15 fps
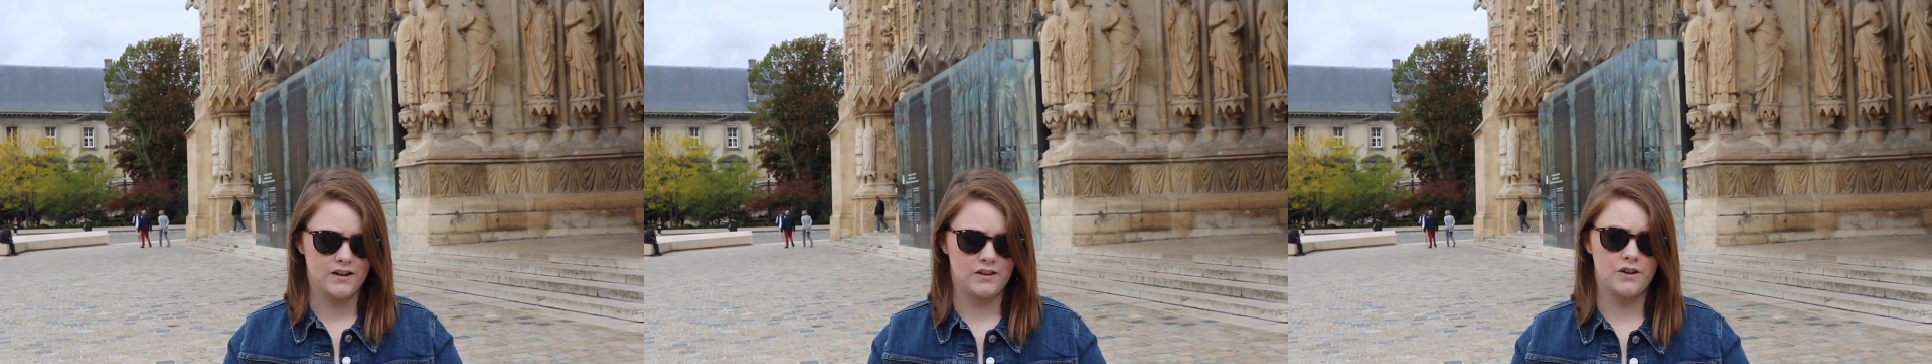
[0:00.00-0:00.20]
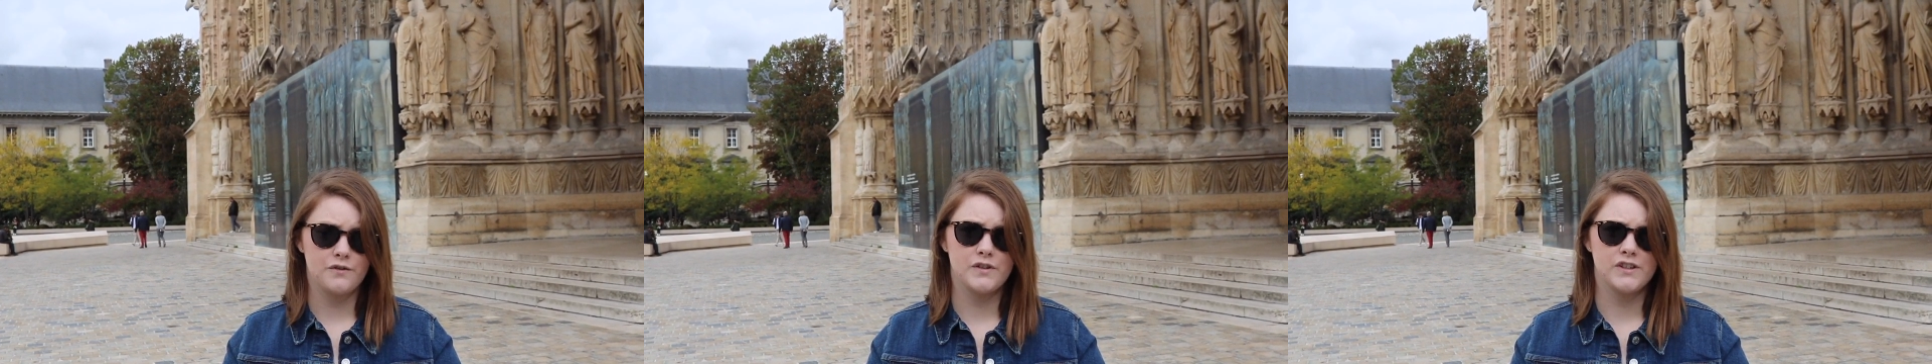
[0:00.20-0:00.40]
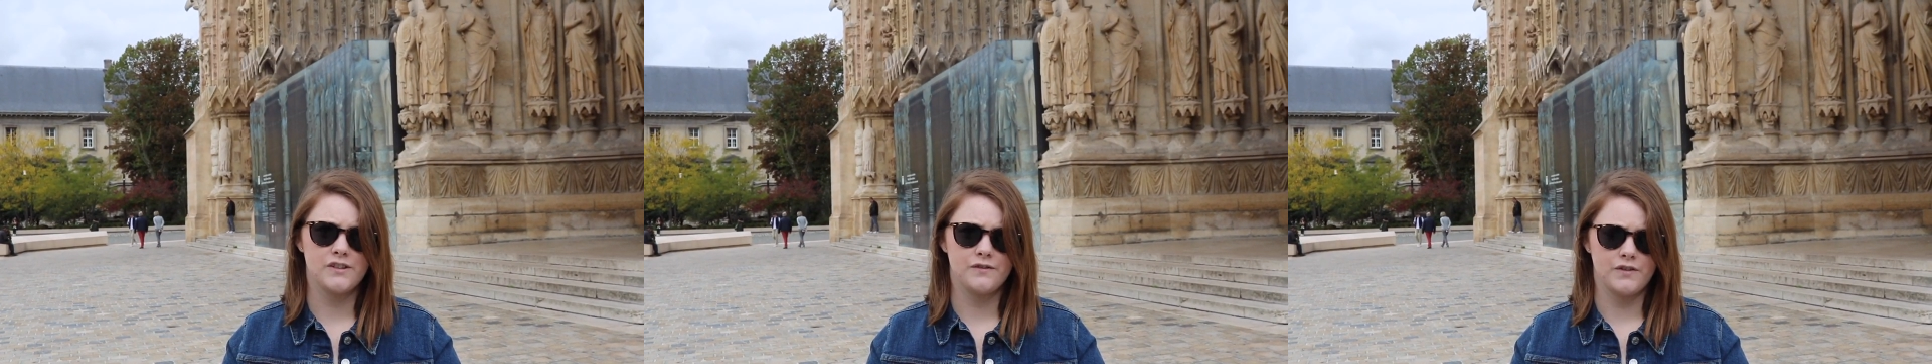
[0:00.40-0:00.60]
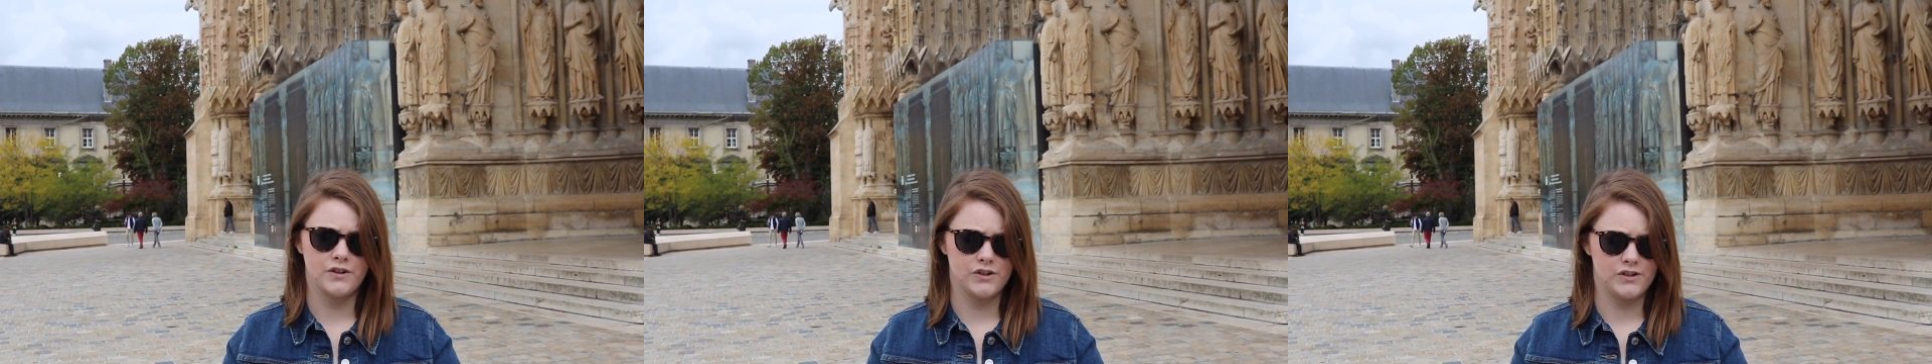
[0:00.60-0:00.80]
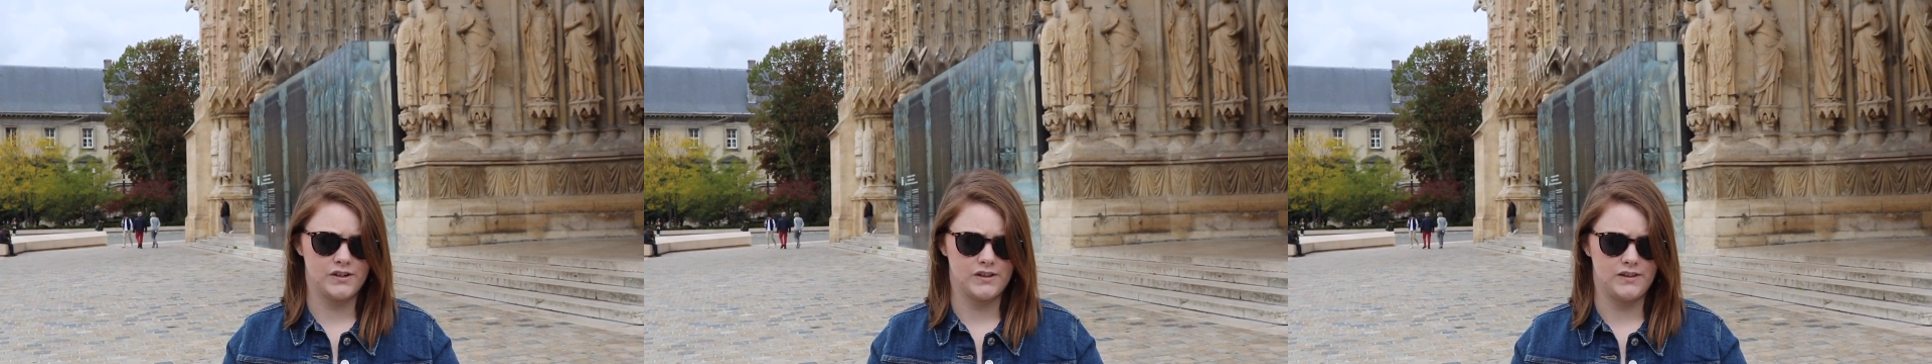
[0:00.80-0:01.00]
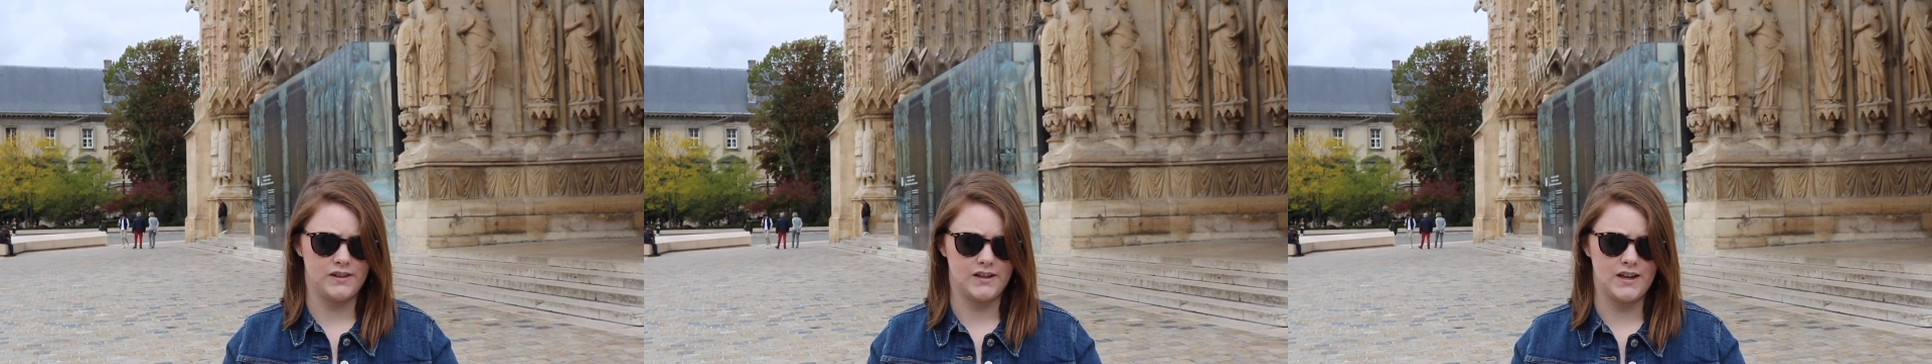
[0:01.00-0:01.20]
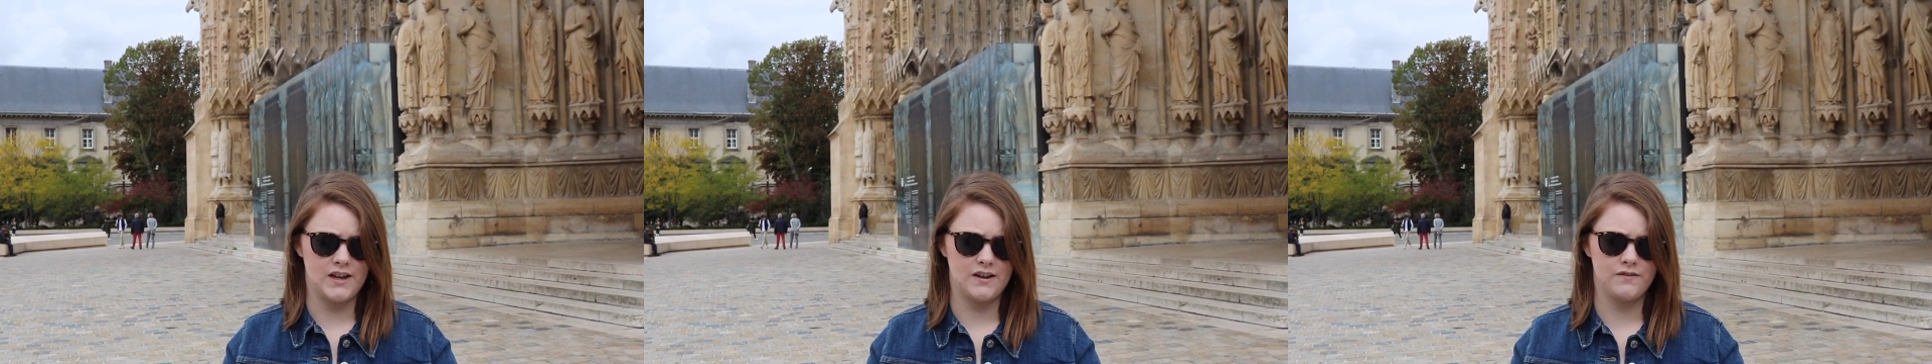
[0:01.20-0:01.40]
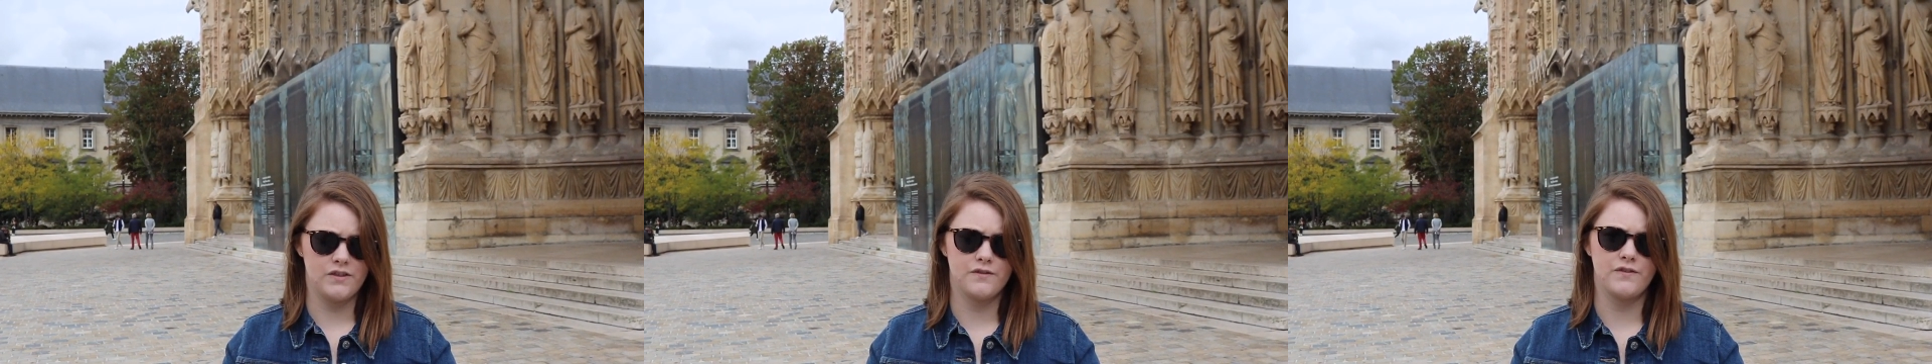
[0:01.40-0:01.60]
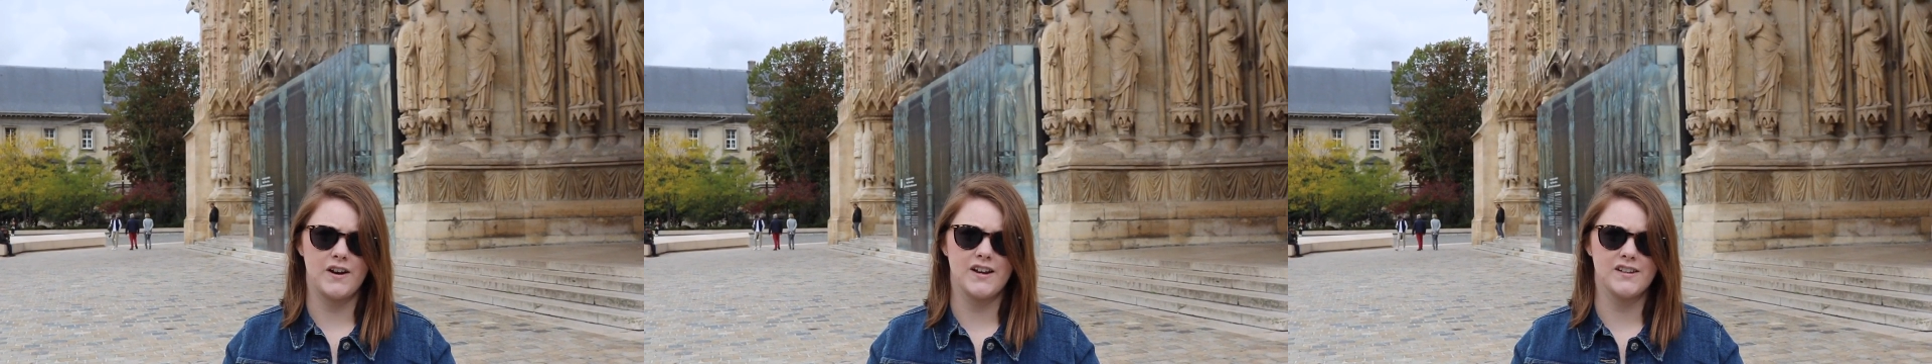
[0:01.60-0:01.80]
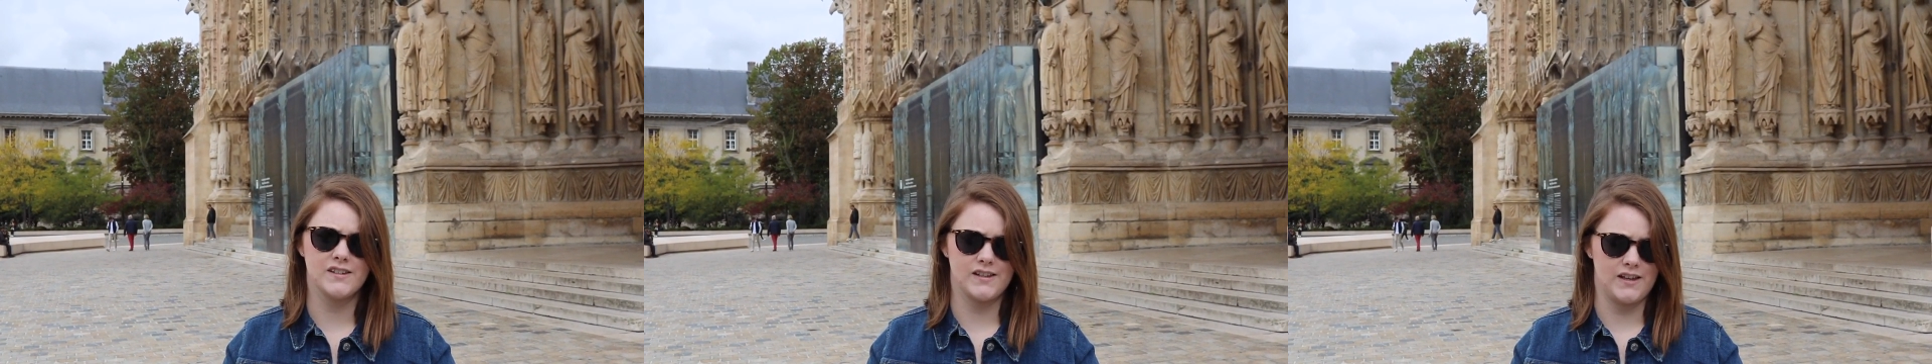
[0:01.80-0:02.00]
Clovis I, the king of the
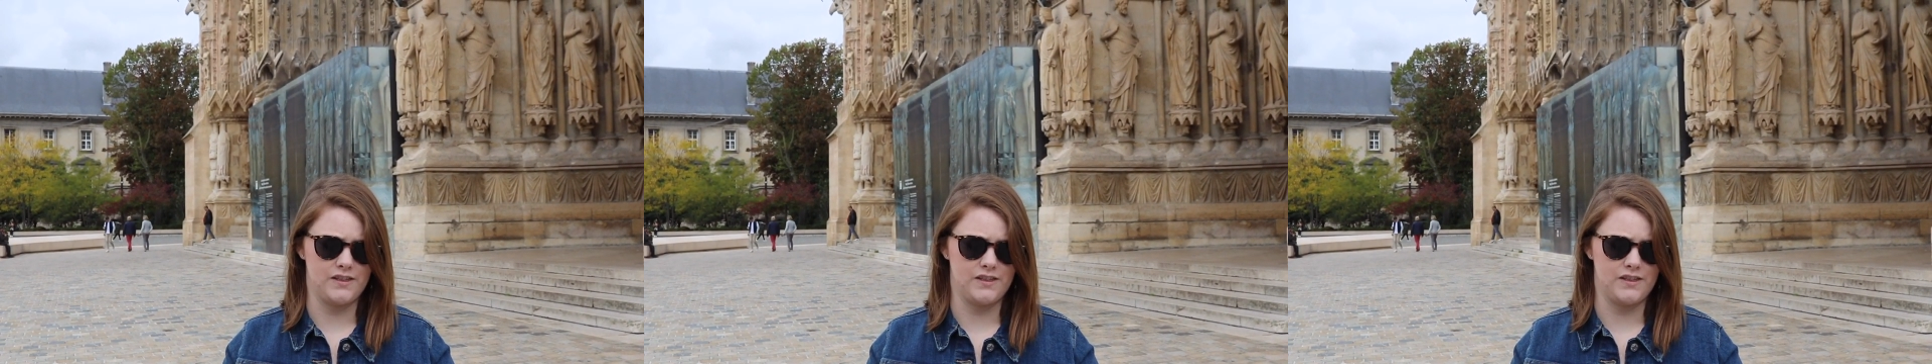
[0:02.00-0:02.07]
Franks